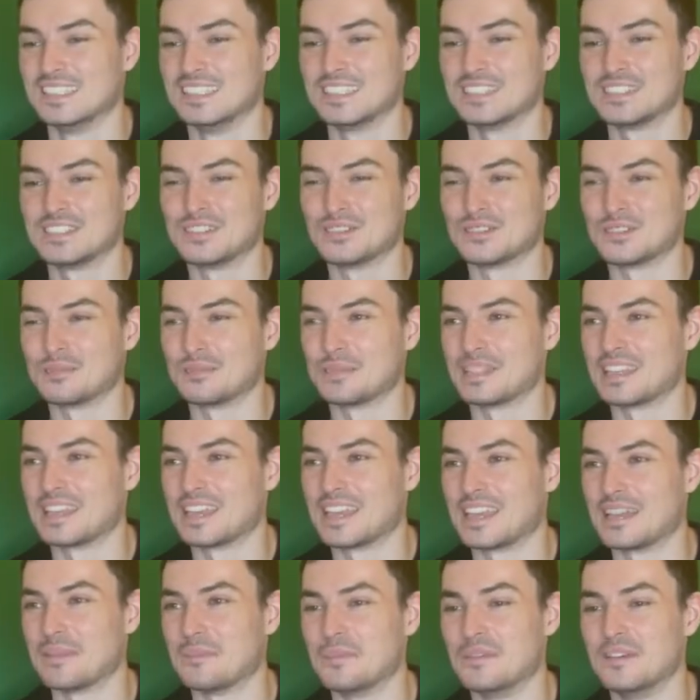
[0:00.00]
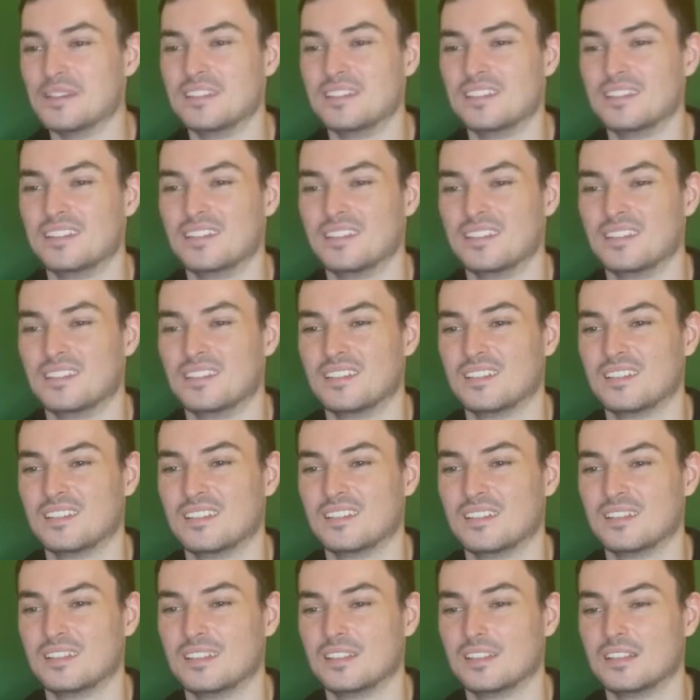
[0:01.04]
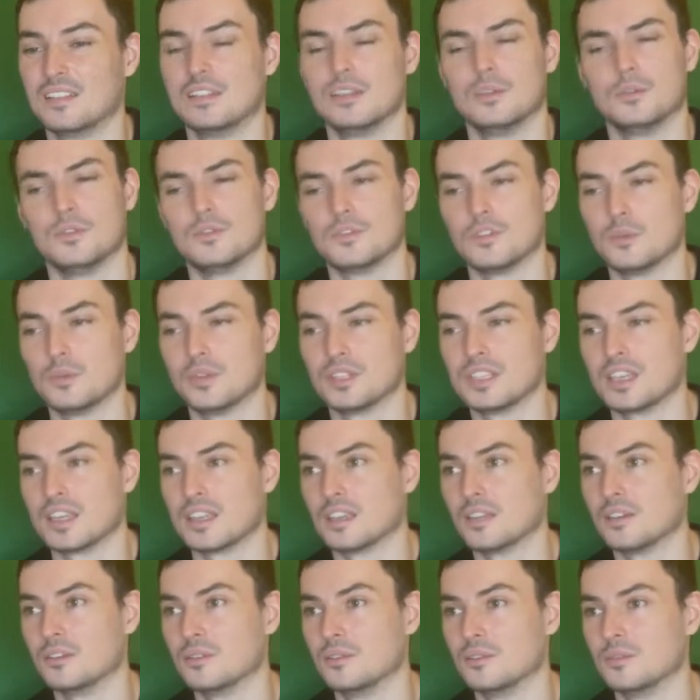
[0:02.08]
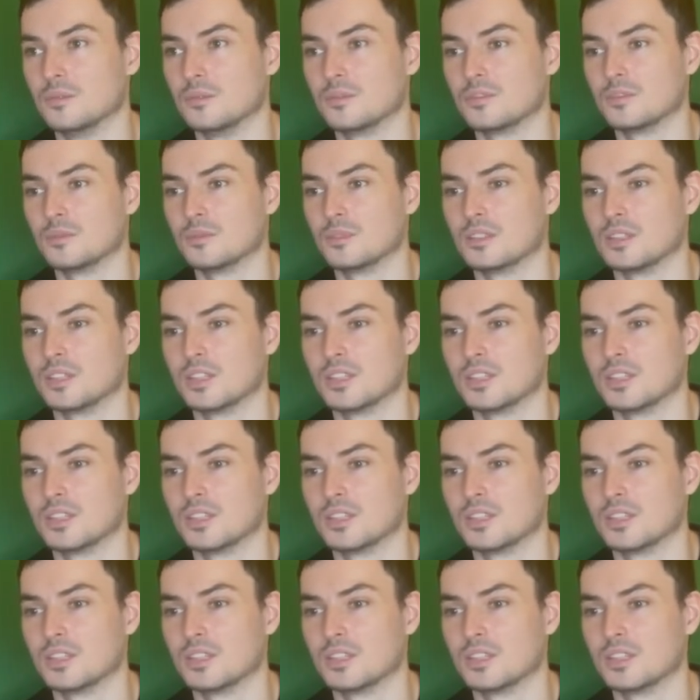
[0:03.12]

it's not going to be the game. We've not won yet. What